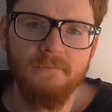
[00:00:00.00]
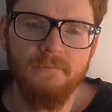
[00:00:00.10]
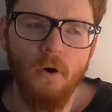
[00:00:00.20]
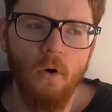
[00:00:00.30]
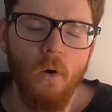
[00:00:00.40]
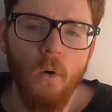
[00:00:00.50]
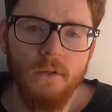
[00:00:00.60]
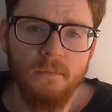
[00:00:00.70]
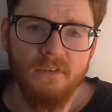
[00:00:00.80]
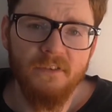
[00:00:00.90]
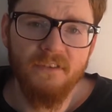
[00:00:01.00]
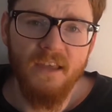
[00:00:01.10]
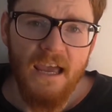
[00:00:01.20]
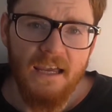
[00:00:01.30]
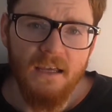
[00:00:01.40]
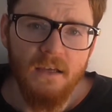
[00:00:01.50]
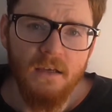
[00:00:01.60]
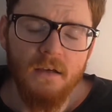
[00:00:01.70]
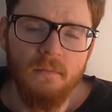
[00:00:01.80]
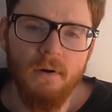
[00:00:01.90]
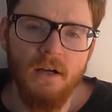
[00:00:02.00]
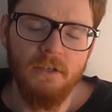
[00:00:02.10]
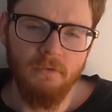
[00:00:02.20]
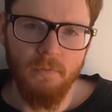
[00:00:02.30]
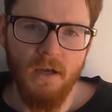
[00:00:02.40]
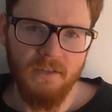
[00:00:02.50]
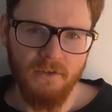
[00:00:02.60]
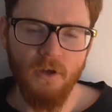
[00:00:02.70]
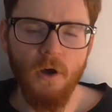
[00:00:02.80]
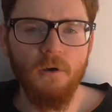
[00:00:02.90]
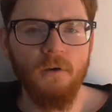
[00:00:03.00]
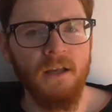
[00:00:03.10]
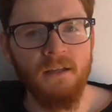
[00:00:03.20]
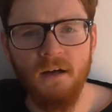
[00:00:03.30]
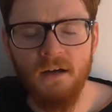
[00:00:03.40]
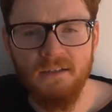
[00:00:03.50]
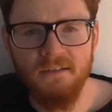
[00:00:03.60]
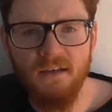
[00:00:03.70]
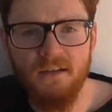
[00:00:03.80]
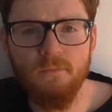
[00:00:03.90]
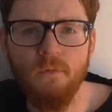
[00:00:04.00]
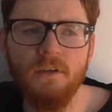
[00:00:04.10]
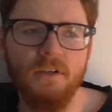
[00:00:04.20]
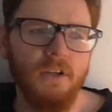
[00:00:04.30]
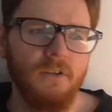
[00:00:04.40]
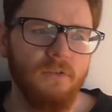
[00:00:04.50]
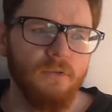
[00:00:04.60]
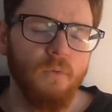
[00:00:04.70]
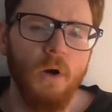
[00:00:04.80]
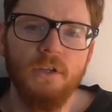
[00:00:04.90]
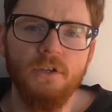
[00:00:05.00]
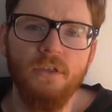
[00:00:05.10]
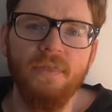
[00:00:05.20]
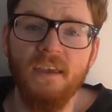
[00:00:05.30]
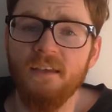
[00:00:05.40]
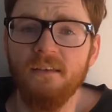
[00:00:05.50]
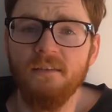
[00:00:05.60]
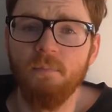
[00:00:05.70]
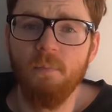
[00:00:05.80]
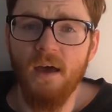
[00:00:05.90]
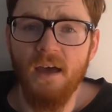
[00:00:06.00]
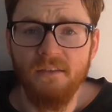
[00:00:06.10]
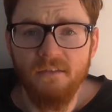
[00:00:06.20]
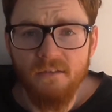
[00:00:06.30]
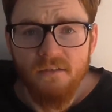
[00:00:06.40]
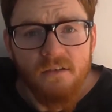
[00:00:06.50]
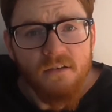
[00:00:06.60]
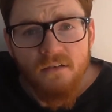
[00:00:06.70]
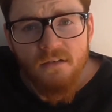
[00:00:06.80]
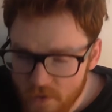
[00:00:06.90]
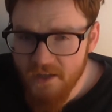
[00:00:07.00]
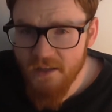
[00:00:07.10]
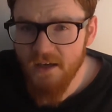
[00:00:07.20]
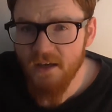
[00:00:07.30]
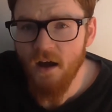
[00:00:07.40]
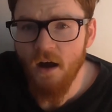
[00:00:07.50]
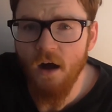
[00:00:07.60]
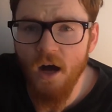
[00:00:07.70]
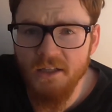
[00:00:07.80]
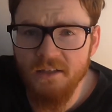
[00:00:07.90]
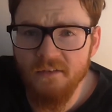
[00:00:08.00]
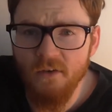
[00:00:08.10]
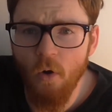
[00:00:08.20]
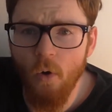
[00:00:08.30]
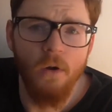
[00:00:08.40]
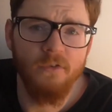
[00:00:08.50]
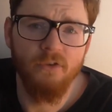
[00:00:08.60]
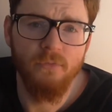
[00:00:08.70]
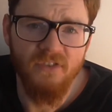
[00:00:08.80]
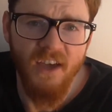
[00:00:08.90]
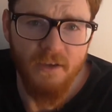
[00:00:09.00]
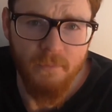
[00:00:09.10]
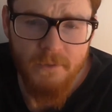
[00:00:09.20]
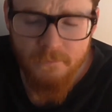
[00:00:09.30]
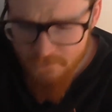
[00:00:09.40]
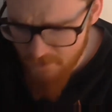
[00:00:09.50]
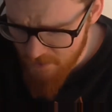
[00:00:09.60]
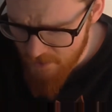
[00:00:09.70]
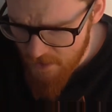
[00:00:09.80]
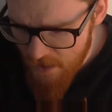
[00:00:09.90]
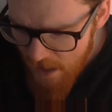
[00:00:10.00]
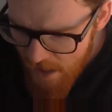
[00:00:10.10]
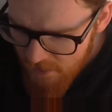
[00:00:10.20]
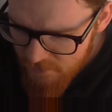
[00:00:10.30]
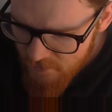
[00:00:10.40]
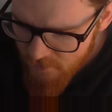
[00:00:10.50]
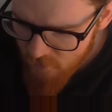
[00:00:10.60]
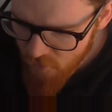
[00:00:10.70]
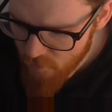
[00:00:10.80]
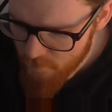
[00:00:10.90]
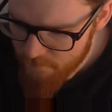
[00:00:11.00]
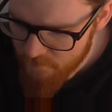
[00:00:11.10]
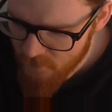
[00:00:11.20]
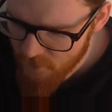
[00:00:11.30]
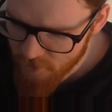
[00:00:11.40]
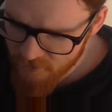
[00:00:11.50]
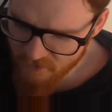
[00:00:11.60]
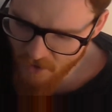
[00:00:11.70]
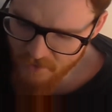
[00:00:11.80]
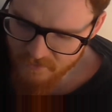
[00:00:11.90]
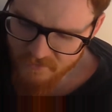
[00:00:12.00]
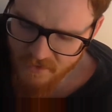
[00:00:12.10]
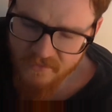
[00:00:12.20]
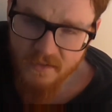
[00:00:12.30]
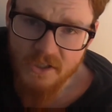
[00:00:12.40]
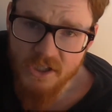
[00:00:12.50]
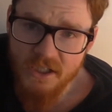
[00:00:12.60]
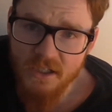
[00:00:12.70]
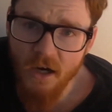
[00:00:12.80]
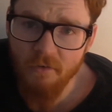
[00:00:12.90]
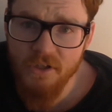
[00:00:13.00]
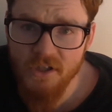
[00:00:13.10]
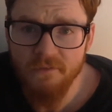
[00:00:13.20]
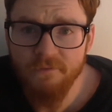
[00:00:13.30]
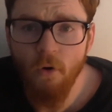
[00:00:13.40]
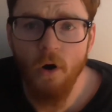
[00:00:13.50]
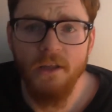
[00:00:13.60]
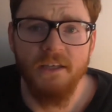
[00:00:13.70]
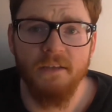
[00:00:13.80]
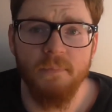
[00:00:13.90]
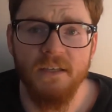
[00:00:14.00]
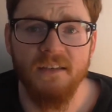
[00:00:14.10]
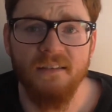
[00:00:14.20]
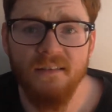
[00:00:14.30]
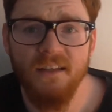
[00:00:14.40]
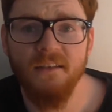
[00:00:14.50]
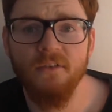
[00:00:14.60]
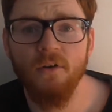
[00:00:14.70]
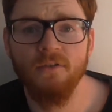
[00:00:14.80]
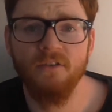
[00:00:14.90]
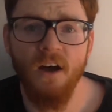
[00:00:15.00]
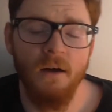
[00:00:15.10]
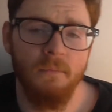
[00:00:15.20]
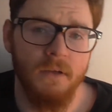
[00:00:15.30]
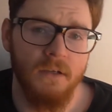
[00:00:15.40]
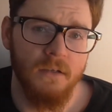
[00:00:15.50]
for Autumn to stay? Bunky replied no, and Hardy said, well, you gotta do what you think is best. We get a Hardy's awesome segment. Krista says that she originally thought he'd be conceited or dumb,